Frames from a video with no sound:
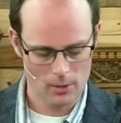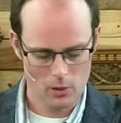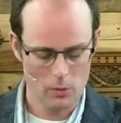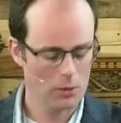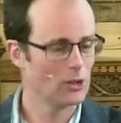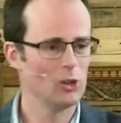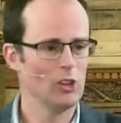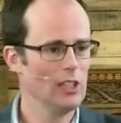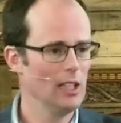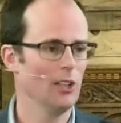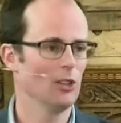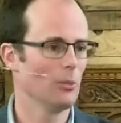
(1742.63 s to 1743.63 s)
We will
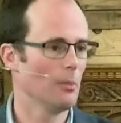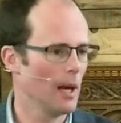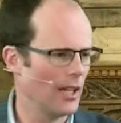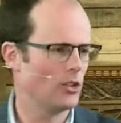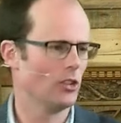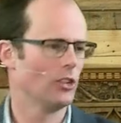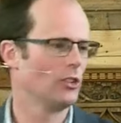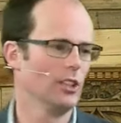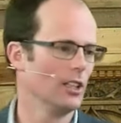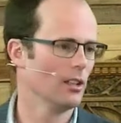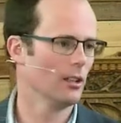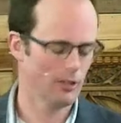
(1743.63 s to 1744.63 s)
see his
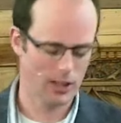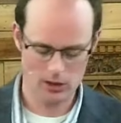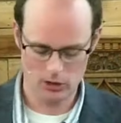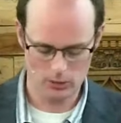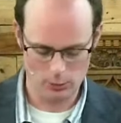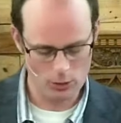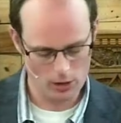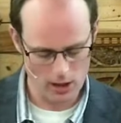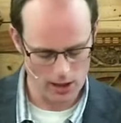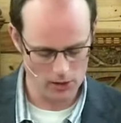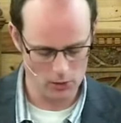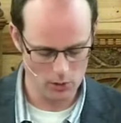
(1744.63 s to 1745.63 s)
majesty in the face of
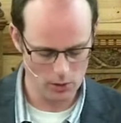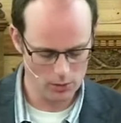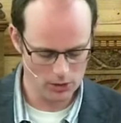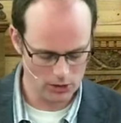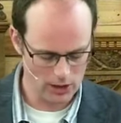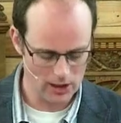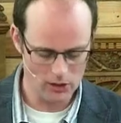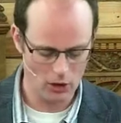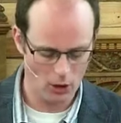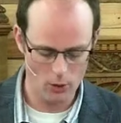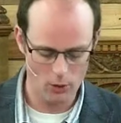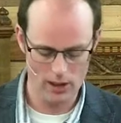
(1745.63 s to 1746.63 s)
Christ. We will see his
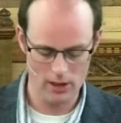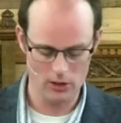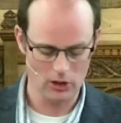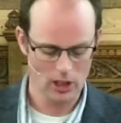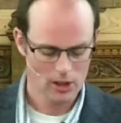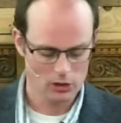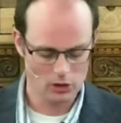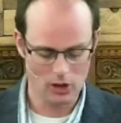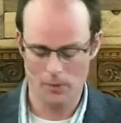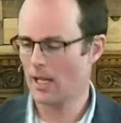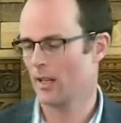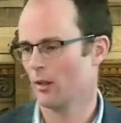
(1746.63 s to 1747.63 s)
holiness
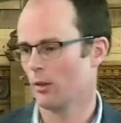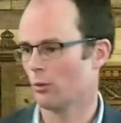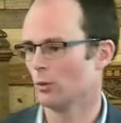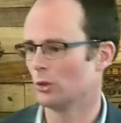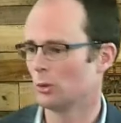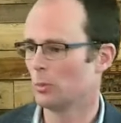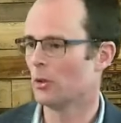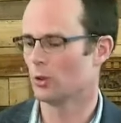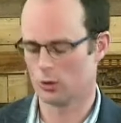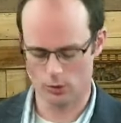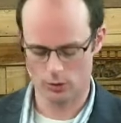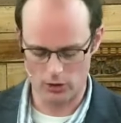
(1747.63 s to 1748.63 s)
somehow through
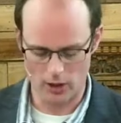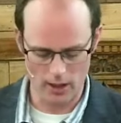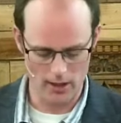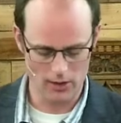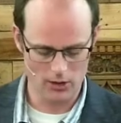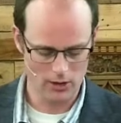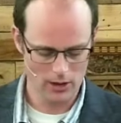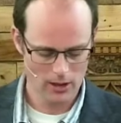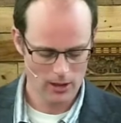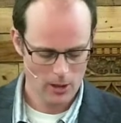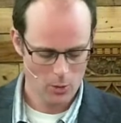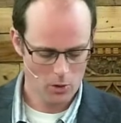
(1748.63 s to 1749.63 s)
spiritual sight.
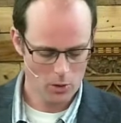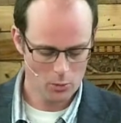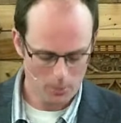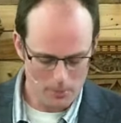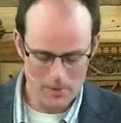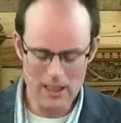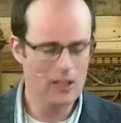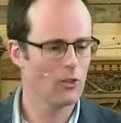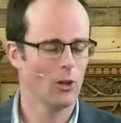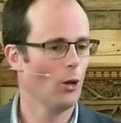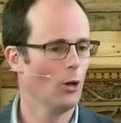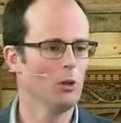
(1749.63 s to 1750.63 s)
We will
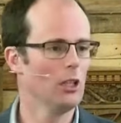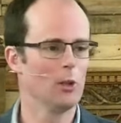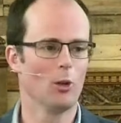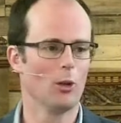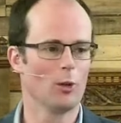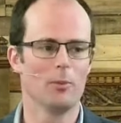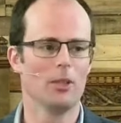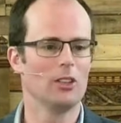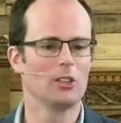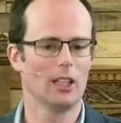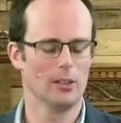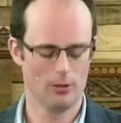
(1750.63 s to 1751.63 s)
meet the holy God and be
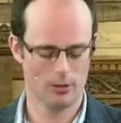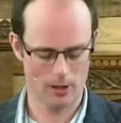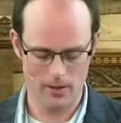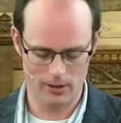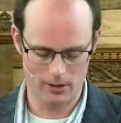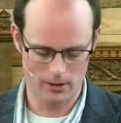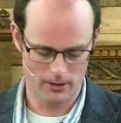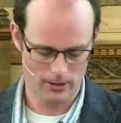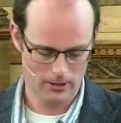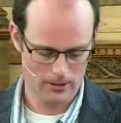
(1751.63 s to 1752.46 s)
safe forever.